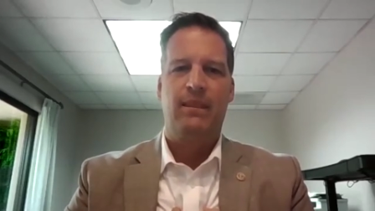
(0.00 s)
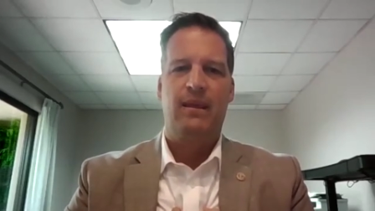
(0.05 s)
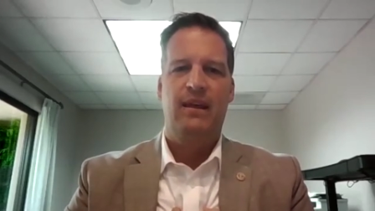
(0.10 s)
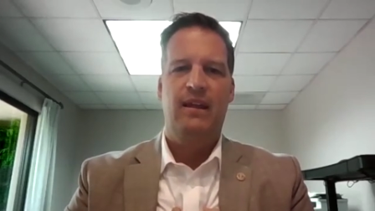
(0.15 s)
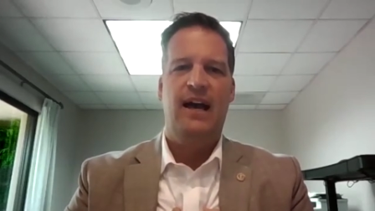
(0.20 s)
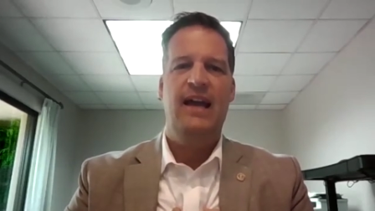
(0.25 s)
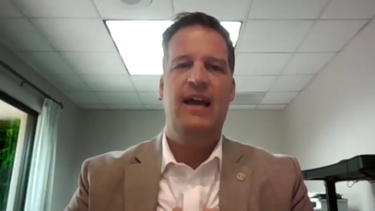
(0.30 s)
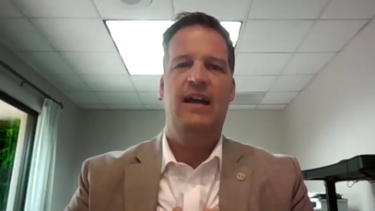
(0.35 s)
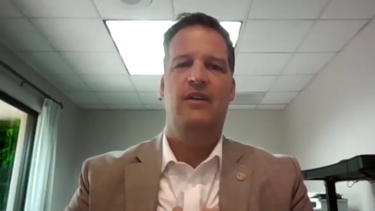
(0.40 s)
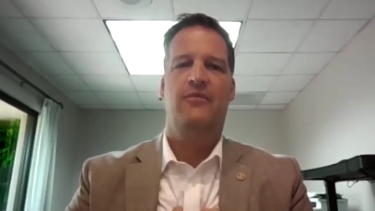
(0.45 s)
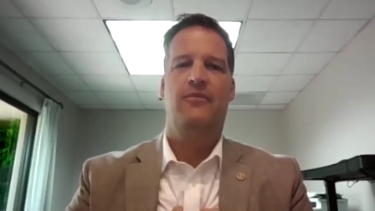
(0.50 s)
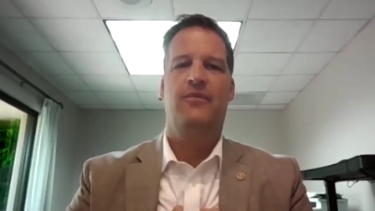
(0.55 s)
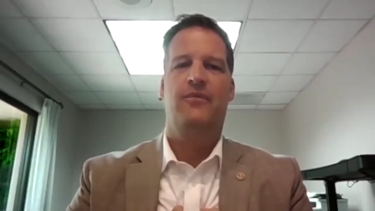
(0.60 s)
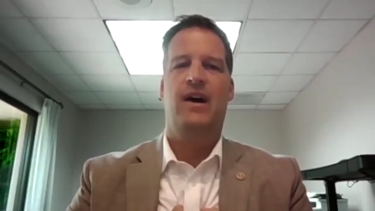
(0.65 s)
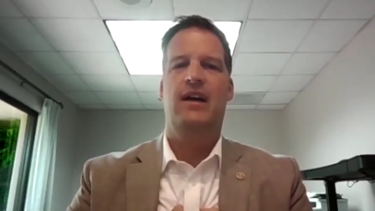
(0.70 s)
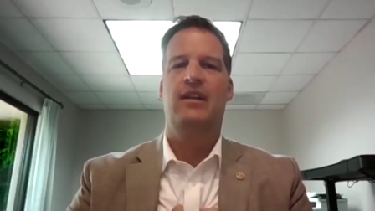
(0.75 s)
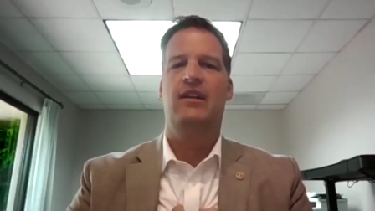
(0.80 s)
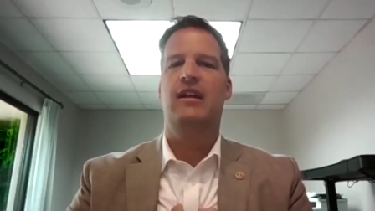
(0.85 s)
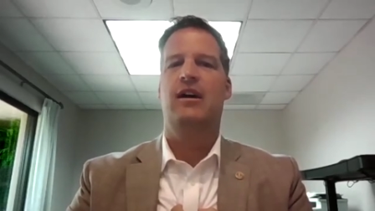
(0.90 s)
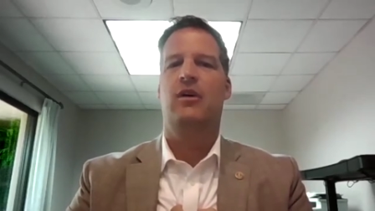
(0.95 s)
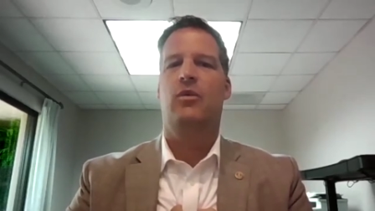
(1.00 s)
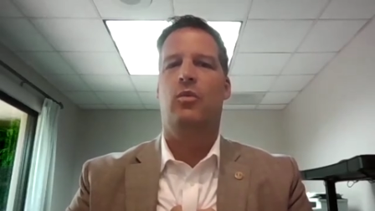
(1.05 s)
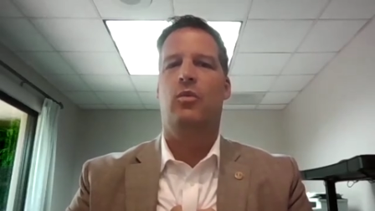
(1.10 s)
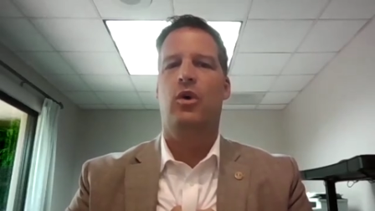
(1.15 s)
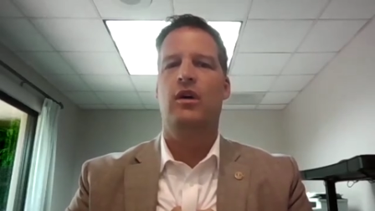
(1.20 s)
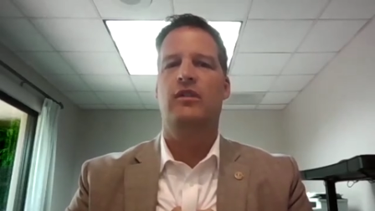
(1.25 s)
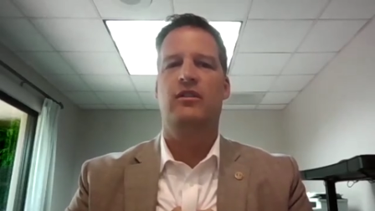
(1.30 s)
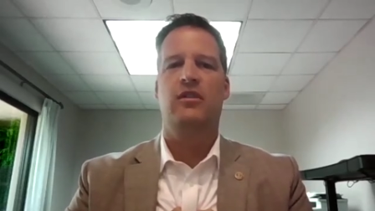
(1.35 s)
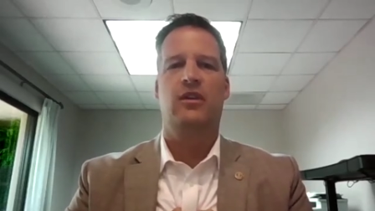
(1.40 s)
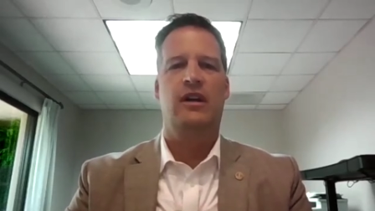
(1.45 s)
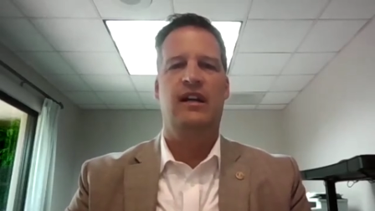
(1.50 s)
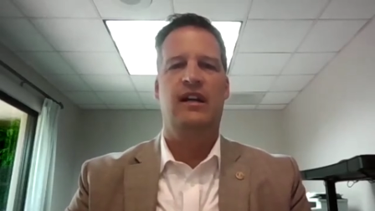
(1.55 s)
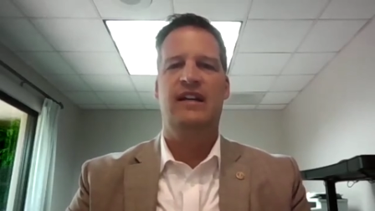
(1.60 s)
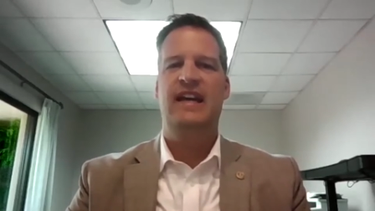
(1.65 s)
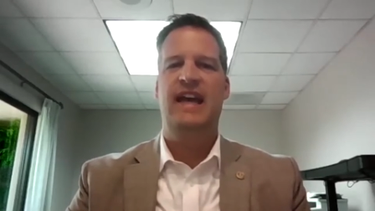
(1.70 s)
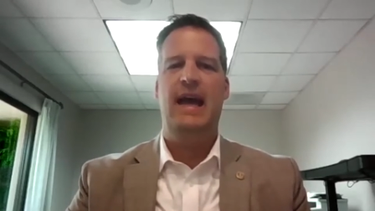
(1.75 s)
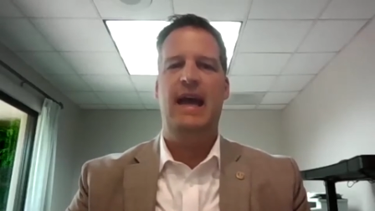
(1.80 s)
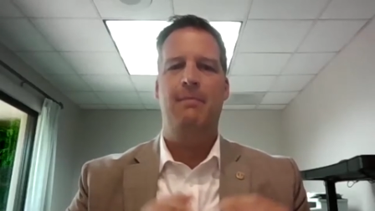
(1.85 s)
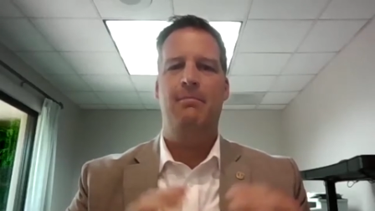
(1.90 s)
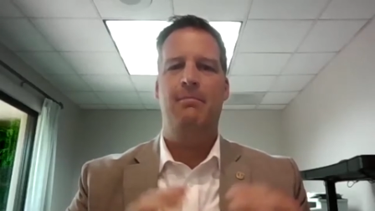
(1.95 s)
and I had a father that worked on a
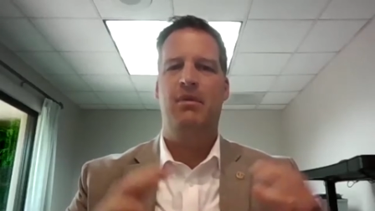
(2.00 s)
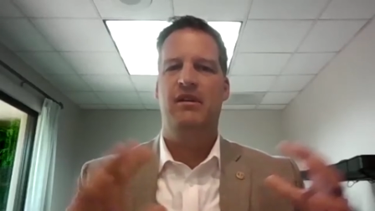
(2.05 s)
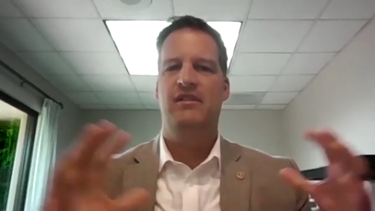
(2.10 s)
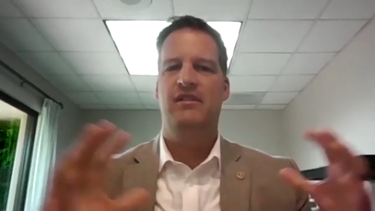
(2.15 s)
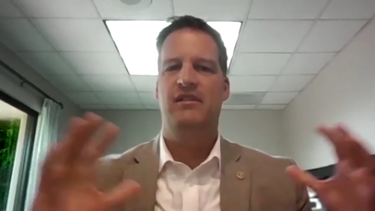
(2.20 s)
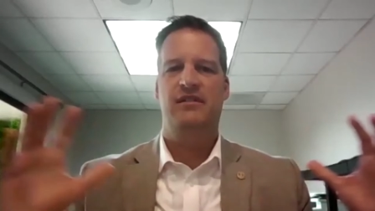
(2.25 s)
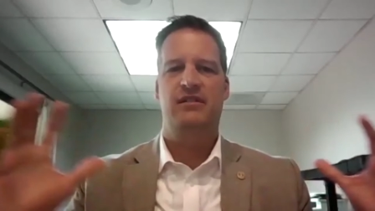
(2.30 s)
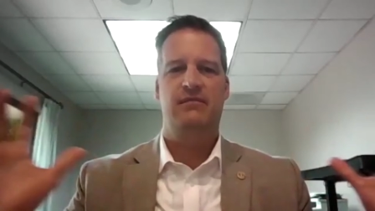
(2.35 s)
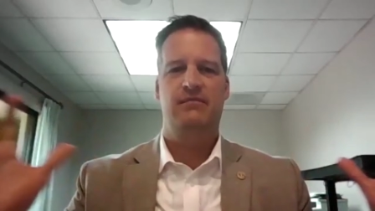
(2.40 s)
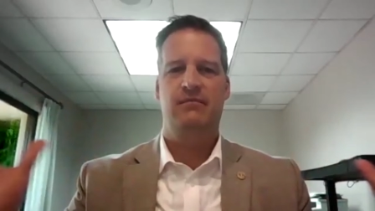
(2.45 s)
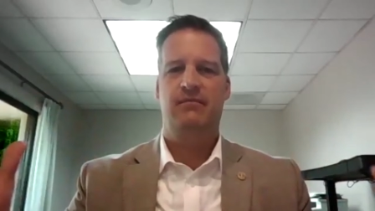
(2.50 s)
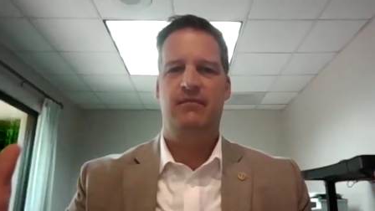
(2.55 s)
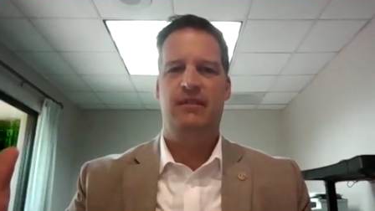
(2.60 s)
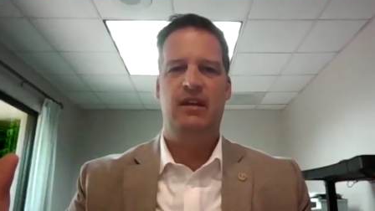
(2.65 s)
campus.